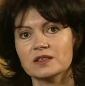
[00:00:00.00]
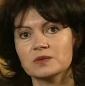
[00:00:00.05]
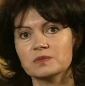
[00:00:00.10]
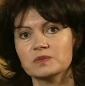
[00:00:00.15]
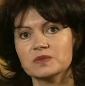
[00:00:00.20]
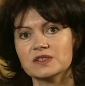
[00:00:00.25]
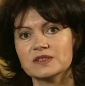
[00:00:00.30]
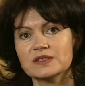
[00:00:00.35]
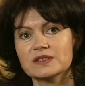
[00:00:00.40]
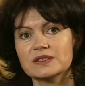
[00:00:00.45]
them
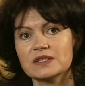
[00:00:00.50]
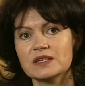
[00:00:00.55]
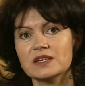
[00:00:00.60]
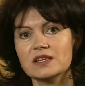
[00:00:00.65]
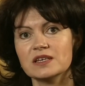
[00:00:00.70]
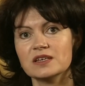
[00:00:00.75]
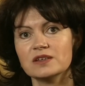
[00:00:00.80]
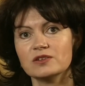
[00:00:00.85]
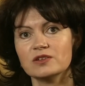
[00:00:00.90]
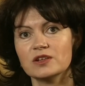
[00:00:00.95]
to
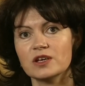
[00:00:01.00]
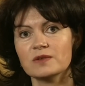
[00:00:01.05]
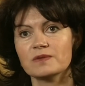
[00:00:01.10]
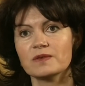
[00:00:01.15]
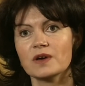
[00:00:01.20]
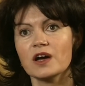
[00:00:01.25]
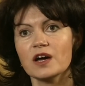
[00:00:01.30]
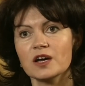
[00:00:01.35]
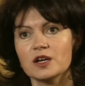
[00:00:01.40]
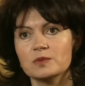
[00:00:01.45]
see, you know, the
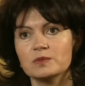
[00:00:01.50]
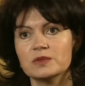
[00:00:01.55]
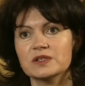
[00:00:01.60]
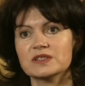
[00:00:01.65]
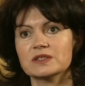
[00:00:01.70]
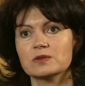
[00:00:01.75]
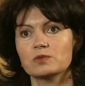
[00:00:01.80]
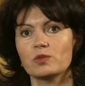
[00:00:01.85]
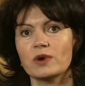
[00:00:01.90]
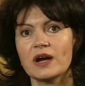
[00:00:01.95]

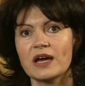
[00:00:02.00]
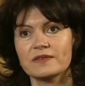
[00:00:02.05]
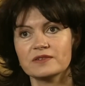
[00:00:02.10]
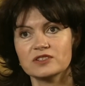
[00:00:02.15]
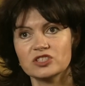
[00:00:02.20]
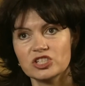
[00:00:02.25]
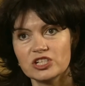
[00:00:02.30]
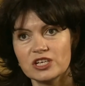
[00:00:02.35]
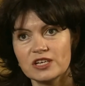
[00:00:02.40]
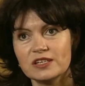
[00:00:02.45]
homeless and wear the
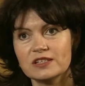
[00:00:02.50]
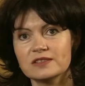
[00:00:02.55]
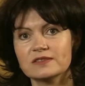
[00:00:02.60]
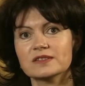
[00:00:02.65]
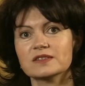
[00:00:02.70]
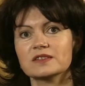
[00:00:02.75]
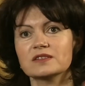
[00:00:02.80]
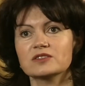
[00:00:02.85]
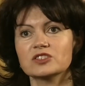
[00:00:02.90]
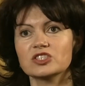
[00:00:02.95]

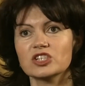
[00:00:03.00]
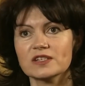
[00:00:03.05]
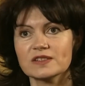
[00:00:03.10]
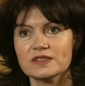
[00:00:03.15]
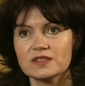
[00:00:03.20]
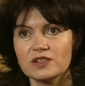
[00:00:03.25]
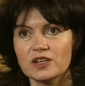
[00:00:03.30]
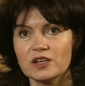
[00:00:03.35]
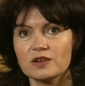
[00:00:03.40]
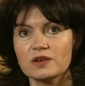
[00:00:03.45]
jeans and
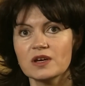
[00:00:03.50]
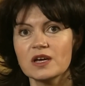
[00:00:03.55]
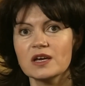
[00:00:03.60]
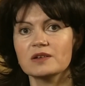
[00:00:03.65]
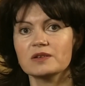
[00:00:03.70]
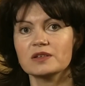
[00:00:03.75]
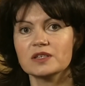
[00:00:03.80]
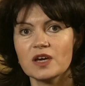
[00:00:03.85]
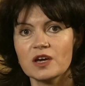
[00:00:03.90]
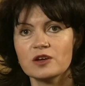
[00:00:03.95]
just, you know,
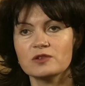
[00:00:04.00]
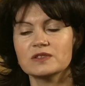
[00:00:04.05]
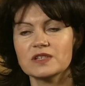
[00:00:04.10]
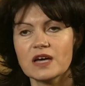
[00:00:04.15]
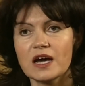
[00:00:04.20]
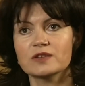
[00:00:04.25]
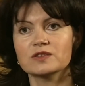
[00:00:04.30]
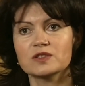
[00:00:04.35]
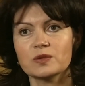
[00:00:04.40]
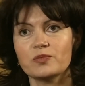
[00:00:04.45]
go
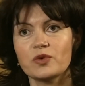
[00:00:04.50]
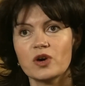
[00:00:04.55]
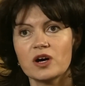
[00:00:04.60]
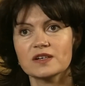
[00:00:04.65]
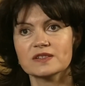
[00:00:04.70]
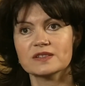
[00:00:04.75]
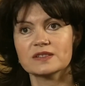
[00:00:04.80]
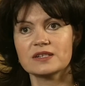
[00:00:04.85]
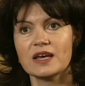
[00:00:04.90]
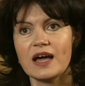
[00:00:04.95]
down to
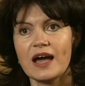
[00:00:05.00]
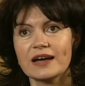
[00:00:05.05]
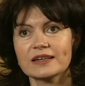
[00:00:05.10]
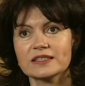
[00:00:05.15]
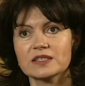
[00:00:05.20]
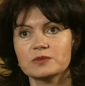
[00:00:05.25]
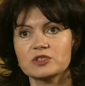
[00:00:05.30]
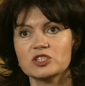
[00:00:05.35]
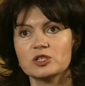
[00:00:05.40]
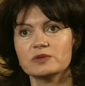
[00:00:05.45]
brass
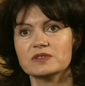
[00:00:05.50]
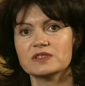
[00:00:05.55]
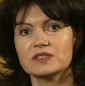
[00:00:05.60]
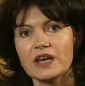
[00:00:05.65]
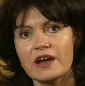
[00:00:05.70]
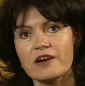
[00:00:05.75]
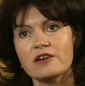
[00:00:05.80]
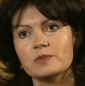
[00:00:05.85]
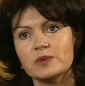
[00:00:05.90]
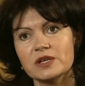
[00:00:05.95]
tacks. I mean, she was
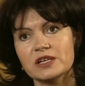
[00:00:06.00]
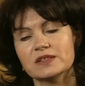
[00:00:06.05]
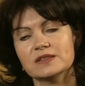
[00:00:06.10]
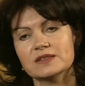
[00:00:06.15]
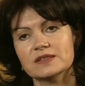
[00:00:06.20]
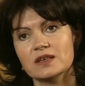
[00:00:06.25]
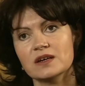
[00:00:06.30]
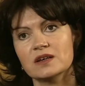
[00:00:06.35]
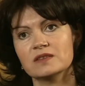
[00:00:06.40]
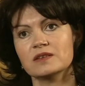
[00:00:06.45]
terribly
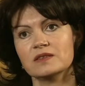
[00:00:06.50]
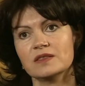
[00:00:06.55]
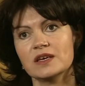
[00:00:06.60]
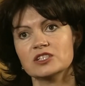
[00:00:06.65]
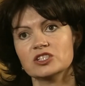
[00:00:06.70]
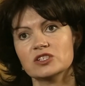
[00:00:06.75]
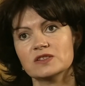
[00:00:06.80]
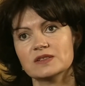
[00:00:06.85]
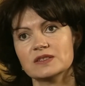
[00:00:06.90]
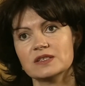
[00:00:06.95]
concerned that they
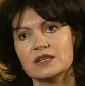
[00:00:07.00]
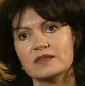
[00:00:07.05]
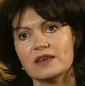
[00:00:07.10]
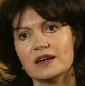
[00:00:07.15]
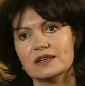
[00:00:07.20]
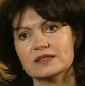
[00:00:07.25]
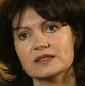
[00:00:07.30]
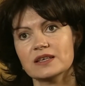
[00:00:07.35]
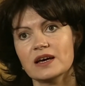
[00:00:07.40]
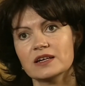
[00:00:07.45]
should see
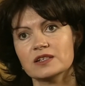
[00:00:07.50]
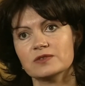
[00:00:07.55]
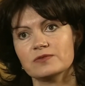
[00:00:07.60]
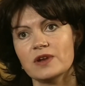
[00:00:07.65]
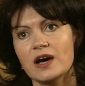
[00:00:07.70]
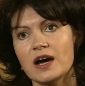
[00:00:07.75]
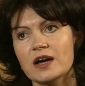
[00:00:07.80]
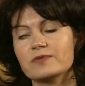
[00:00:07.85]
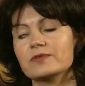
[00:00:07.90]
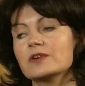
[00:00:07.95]
that side of
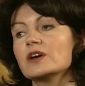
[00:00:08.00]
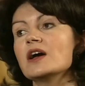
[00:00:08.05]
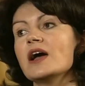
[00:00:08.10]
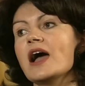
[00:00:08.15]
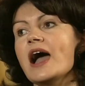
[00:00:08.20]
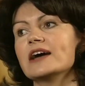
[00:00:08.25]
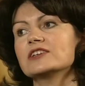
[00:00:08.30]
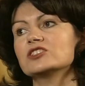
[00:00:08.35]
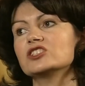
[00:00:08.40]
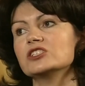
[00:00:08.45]
life.
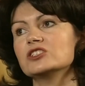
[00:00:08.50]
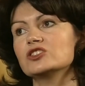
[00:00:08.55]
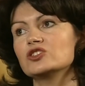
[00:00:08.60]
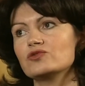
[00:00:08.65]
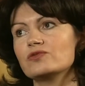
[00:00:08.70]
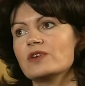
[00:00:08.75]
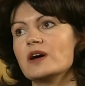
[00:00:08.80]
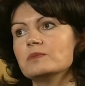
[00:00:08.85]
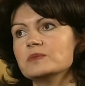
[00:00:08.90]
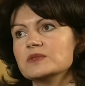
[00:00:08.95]
And she
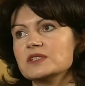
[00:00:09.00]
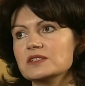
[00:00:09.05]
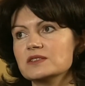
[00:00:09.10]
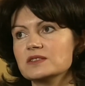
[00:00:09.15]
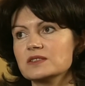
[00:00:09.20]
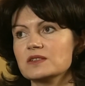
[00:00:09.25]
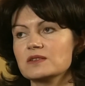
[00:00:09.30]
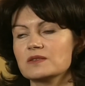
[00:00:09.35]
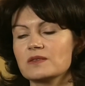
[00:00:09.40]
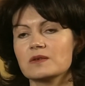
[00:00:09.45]
drummed
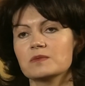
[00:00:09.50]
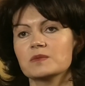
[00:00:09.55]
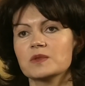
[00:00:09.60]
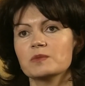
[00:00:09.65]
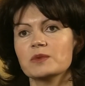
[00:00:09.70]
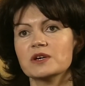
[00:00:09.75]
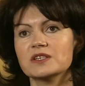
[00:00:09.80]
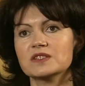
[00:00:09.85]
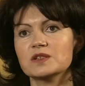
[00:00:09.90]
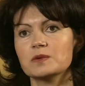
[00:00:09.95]
into them the
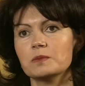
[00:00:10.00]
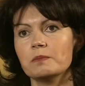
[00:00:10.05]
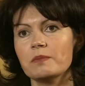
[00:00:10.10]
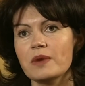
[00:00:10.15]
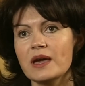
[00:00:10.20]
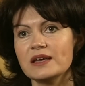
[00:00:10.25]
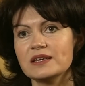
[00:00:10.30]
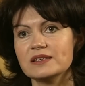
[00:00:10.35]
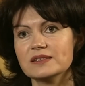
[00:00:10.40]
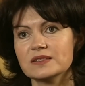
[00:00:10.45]
most
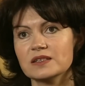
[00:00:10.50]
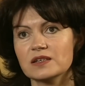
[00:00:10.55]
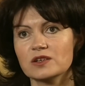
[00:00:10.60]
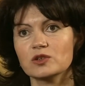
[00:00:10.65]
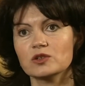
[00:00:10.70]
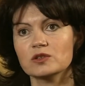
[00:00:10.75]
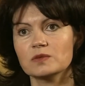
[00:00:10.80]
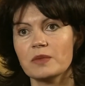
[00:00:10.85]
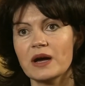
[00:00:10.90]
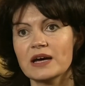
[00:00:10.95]
amazing
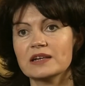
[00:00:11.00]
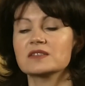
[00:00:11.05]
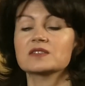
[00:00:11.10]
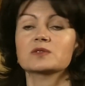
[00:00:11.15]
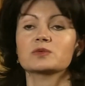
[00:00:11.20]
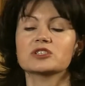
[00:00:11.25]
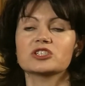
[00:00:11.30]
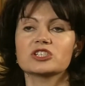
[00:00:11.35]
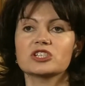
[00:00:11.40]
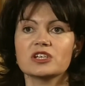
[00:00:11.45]
good manners,
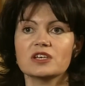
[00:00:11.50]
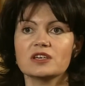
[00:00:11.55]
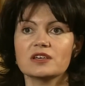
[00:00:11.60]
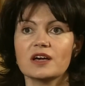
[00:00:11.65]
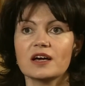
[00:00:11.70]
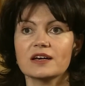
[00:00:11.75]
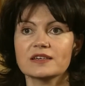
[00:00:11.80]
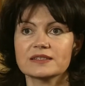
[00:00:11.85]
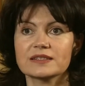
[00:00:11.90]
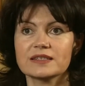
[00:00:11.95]
which she
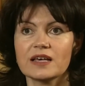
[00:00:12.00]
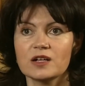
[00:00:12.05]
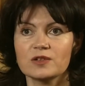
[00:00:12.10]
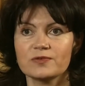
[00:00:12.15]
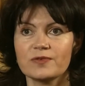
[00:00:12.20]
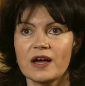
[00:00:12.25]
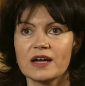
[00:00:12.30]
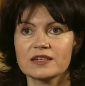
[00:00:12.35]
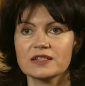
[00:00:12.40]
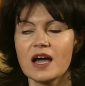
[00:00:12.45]

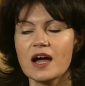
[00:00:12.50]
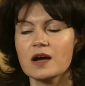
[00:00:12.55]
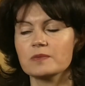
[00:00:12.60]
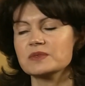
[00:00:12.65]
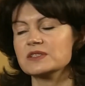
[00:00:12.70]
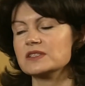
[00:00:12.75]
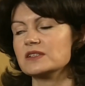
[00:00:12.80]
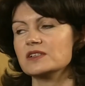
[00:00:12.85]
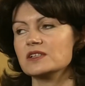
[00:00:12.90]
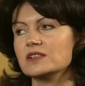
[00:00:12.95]
herself had,
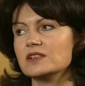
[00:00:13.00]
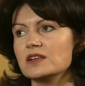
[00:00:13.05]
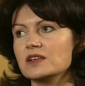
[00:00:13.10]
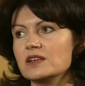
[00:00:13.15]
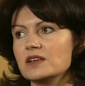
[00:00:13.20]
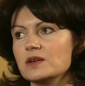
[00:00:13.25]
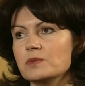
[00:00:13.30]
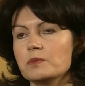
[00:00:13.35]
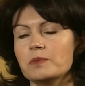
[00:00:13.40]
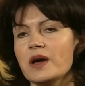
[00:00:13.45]
absolutely
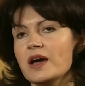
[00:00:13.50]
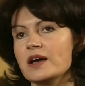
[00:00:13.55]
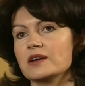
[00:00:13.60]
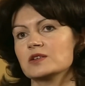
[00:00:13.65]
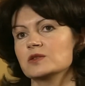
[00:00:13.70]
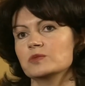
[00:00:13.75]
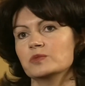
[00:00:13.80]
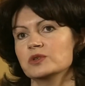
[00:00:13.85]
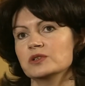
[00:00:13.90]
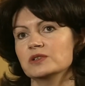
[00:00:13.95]

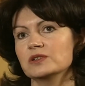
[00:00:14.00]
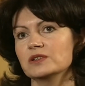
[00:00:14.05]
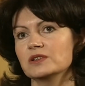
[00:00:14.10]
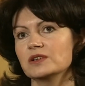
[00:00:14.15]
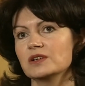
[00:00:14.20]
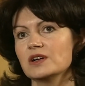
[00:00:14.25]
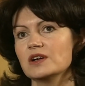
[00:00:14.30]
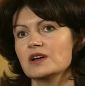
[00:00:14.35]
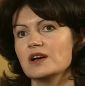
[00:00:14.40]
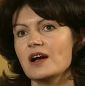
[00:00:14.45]
impeccable,
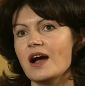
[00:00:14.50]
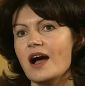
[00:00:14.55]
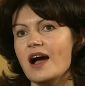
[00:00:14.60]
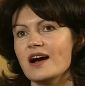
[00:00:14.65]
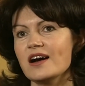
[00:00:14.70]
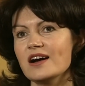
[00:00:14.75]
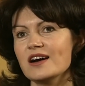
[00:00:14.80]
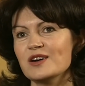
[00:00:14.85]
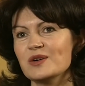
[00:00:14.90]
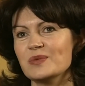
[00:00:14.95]

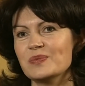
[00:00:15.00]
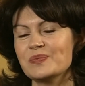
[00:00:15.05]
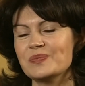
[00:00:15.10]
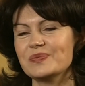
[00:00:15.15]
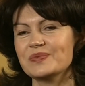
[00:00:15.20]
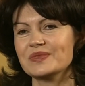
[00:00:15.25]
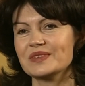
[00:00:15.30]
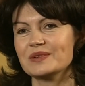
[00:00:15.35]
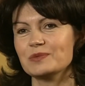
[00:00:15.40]
um,